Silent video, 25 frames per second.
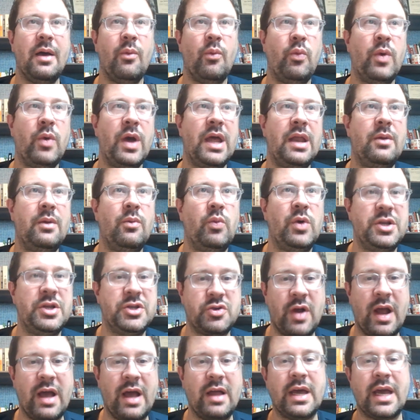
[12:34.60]
when
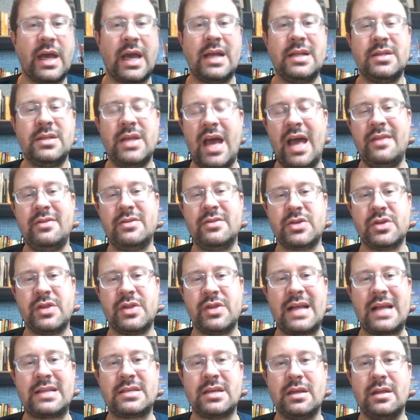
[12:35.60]
trailing. And so
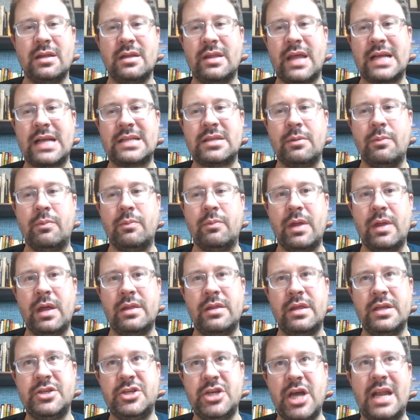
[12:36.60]
that's
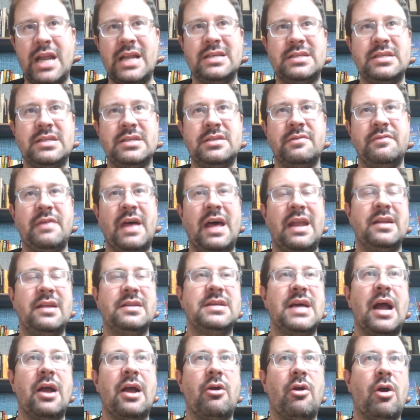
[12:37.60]
the genesis of that
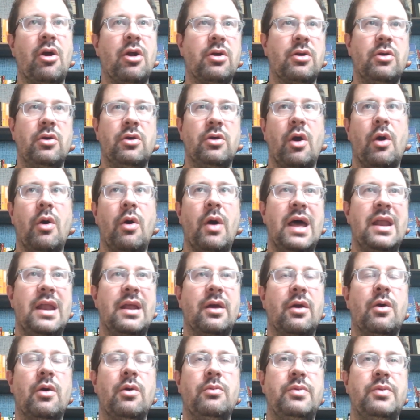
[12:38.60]
entire article. Go ahead
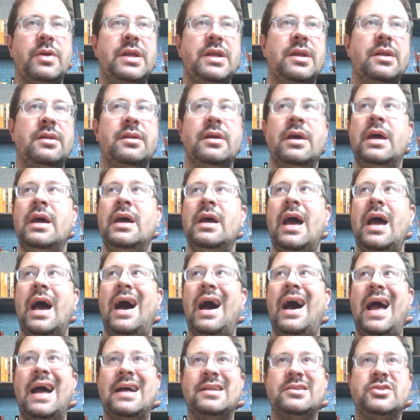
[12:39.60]
and go read it
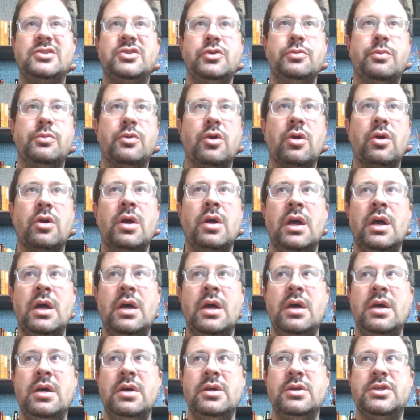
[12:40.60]
at
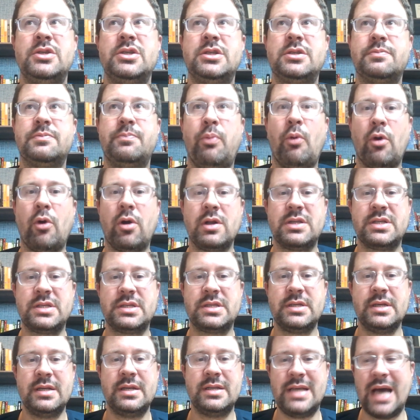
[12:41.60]

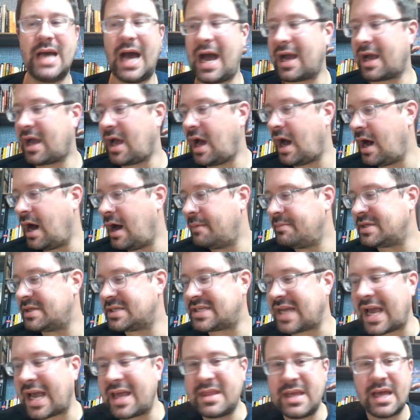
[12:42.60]
SumerSports.com. The
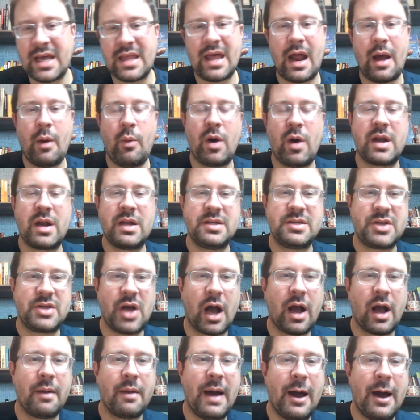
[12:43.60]
second thing that I wanted to
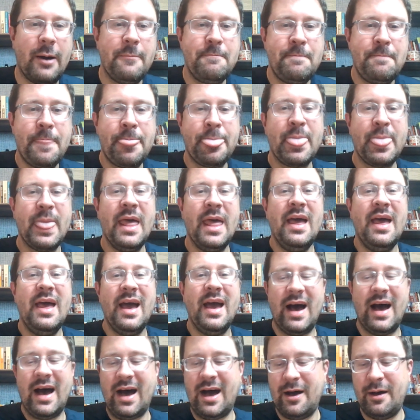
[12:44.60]
talk about,
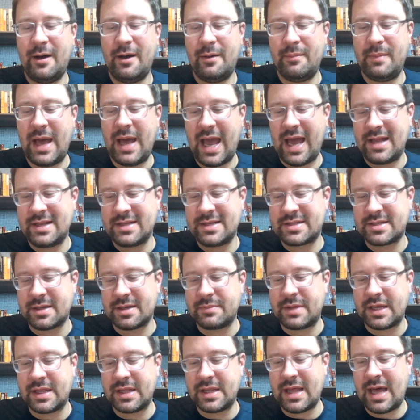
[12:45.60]
and
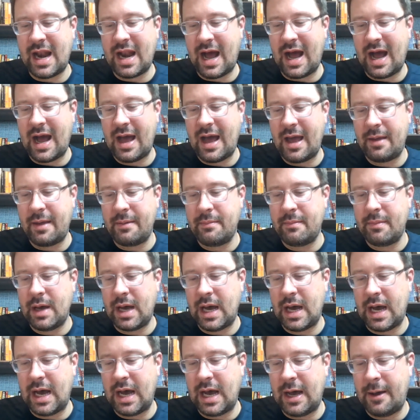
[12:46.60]
something that
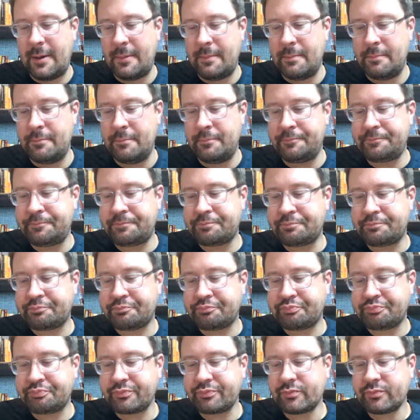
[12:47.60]
I'm
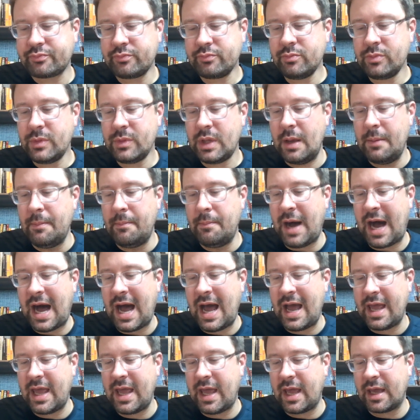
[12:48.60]

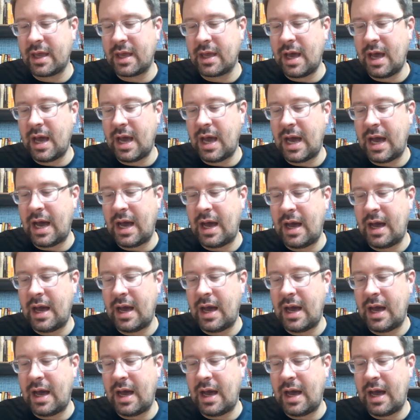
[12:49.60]
buying,